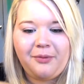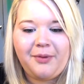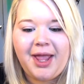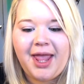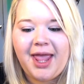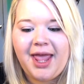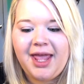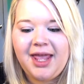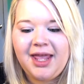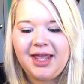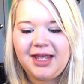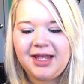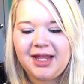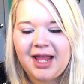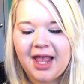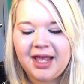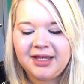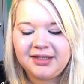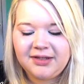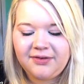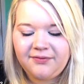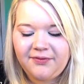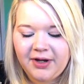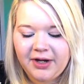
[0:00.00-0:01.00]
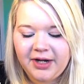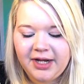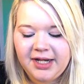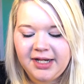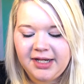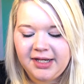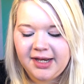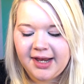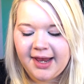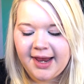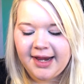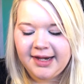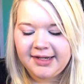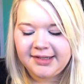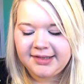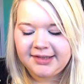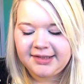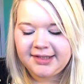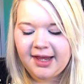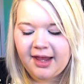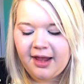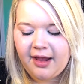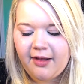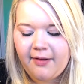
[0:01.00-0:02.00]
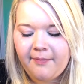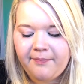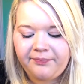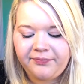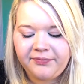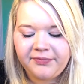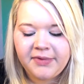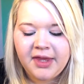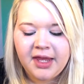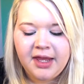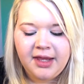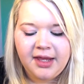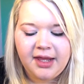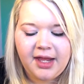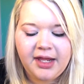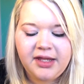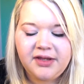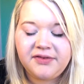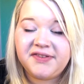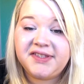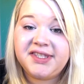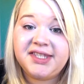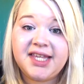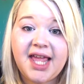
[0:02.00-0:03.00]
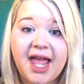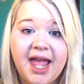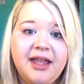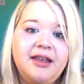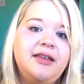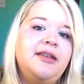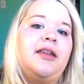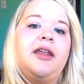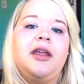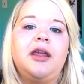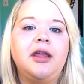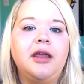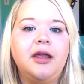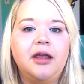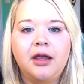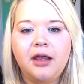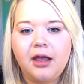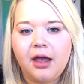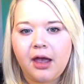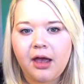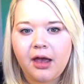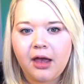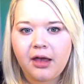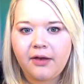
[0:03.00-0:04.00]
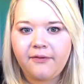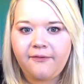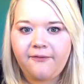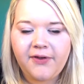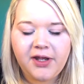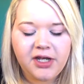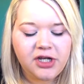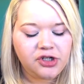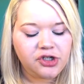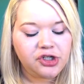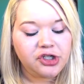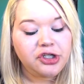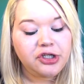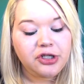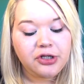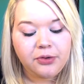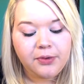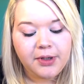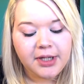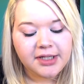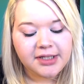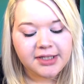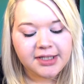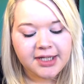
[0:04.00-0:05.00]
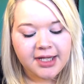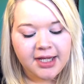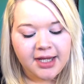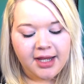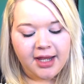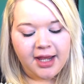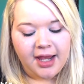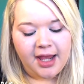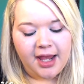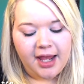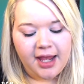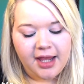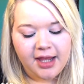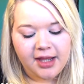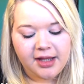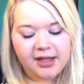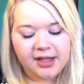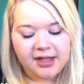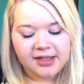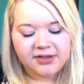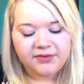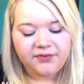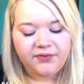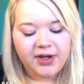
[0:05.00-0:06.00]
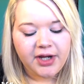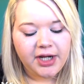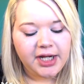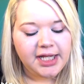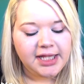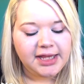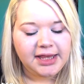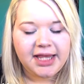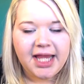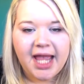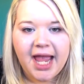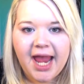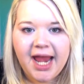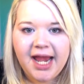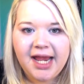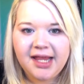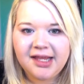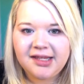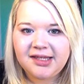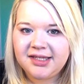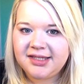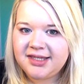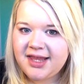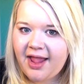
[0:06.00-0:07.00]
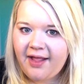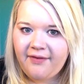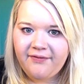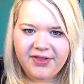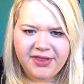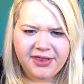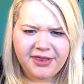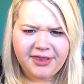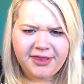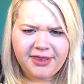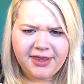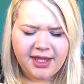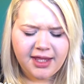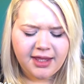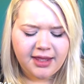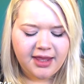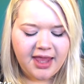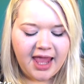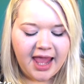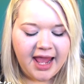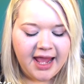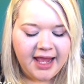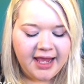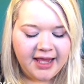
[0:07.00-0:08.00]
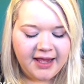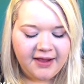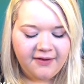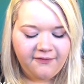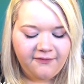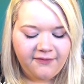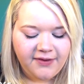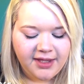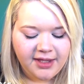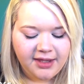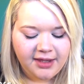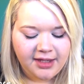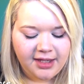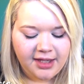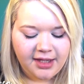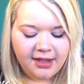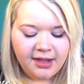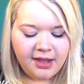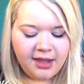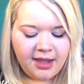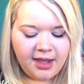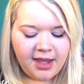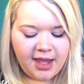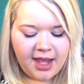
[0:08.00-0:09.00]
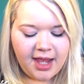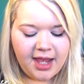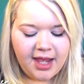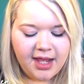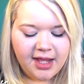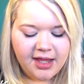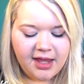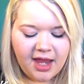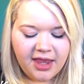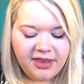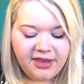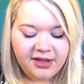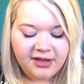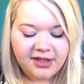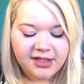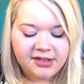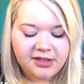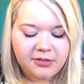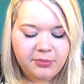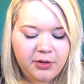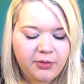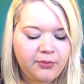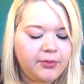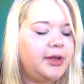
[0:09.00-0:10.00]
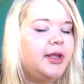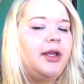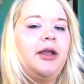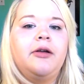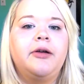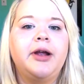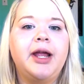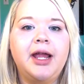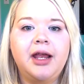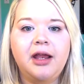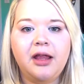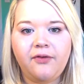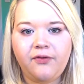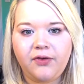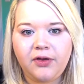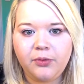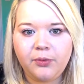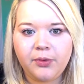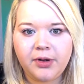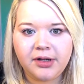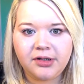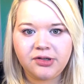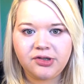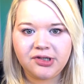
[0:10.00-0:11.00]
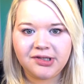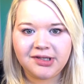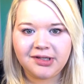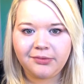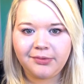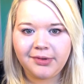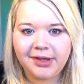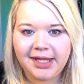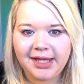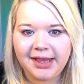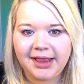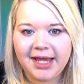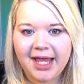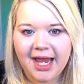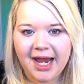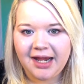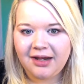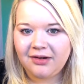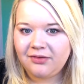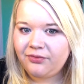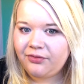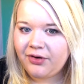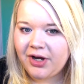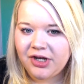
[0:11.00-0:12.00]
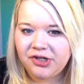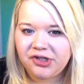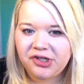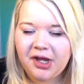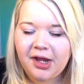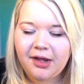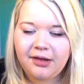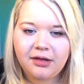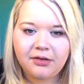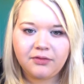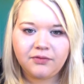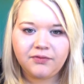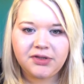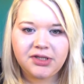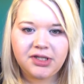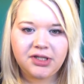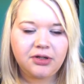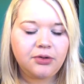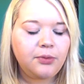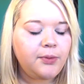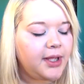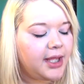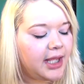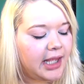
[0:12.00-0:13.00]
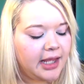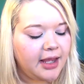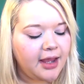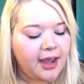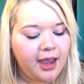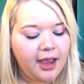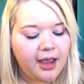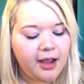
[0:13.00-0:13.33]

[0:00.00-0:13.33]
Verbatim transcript: way. It has a very nice kind of satiny finish to it, and it's very light. It doesn't have a thick, cakey feeling, and I think this would be really great if you want just a really light, fresh, kind of dewy